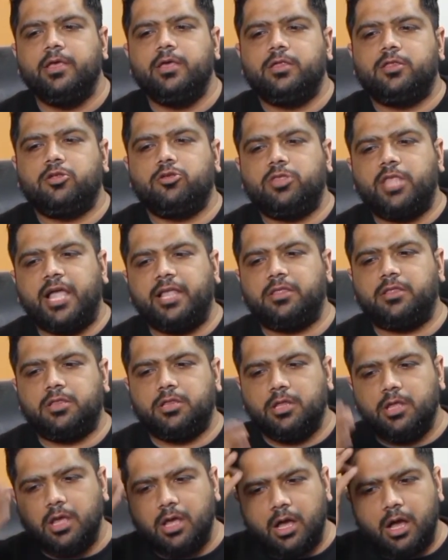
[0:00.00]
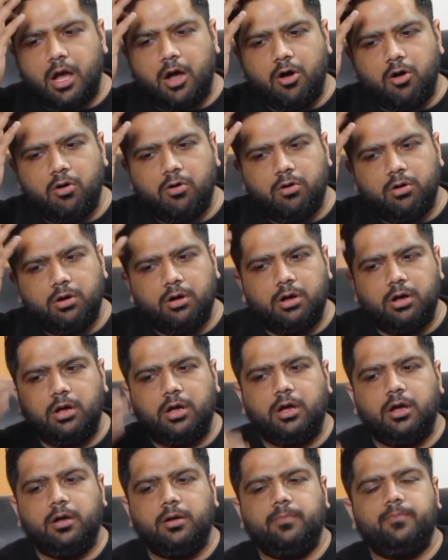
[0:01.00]
So that's
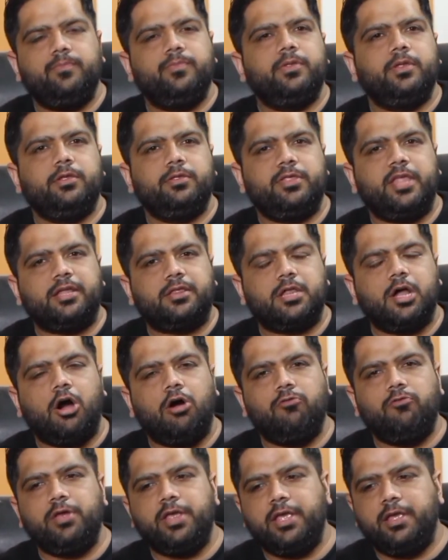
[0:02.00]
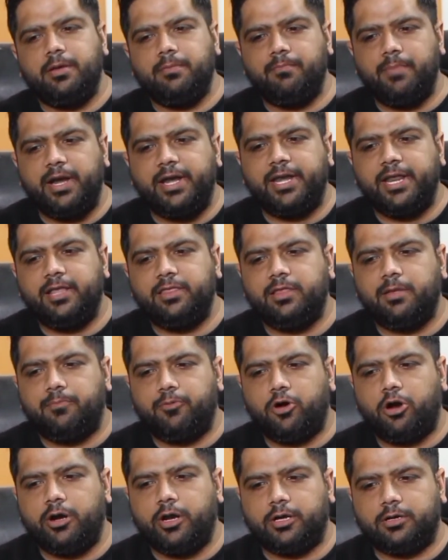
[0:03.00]
how we maintain the
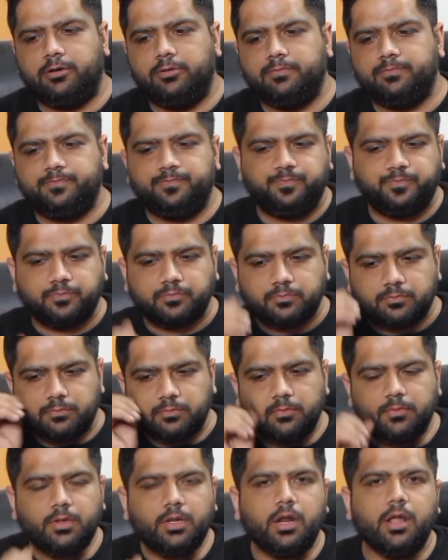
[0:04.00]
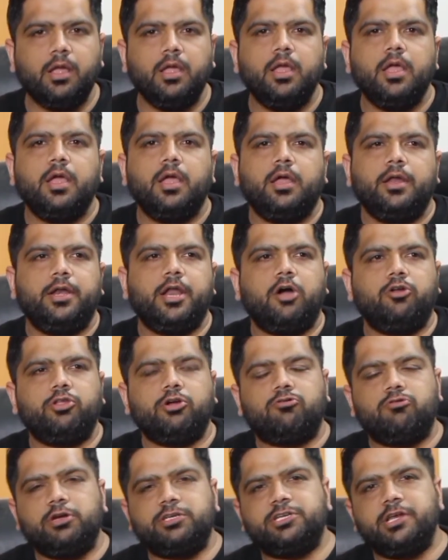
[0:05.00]
product. Now the
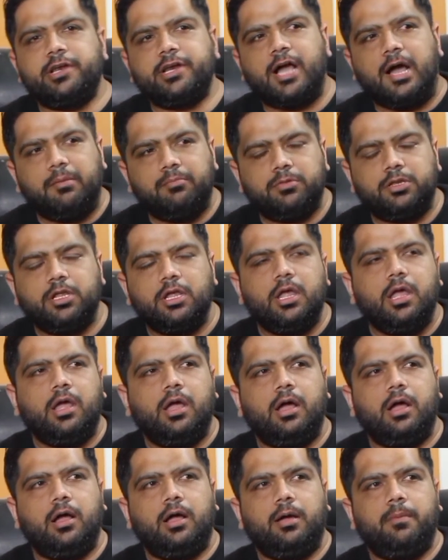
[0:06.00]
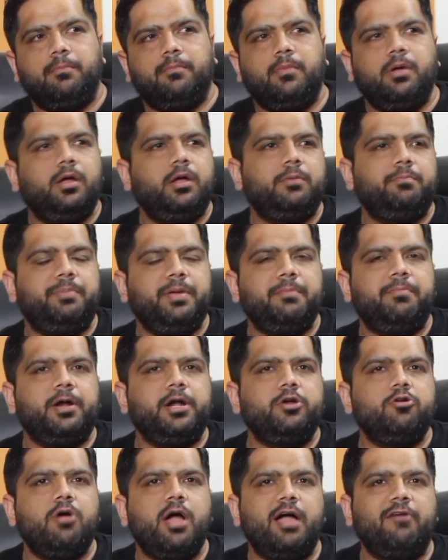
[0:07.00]
question comes, people
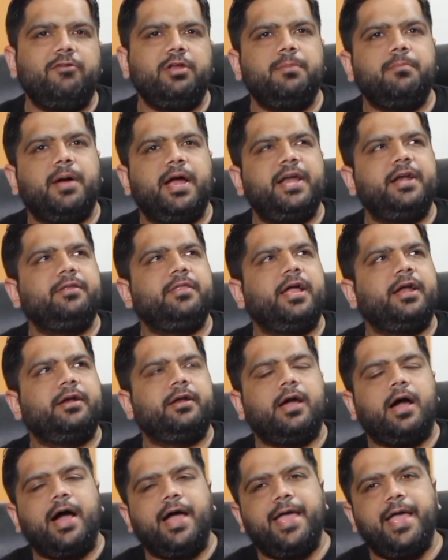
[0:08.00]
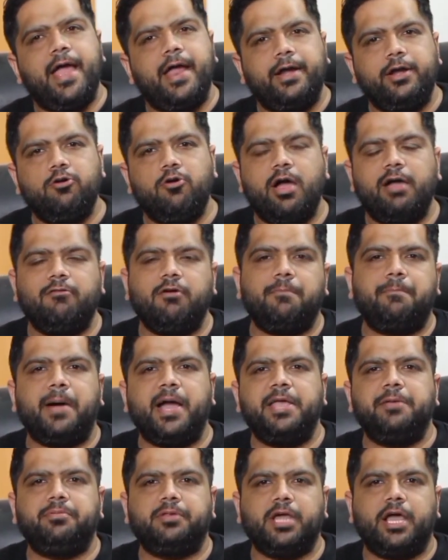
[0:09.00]
do have in mind that I do have a
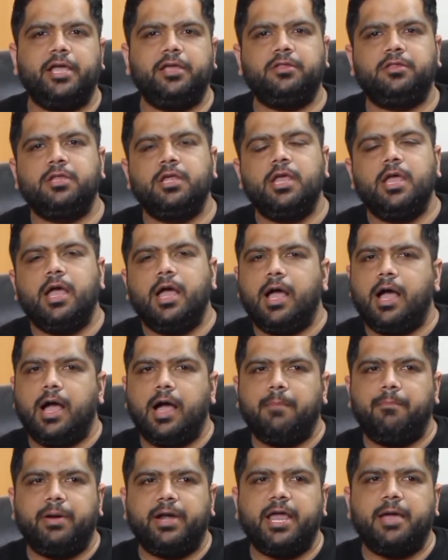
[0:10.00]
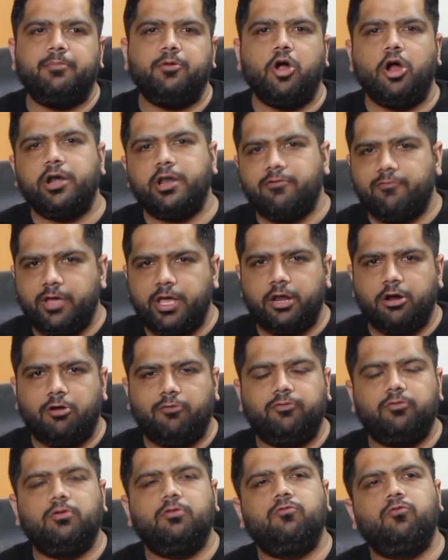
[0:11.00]
pipe size, but I'm not aware
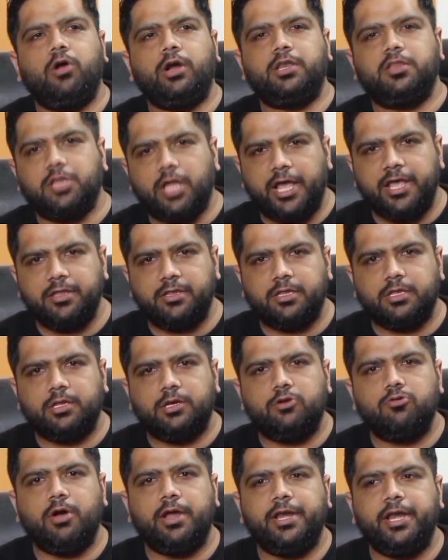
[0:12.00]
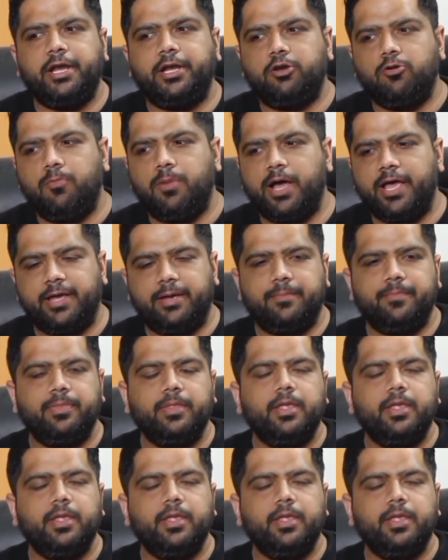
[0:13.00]
of what size do I need to buy.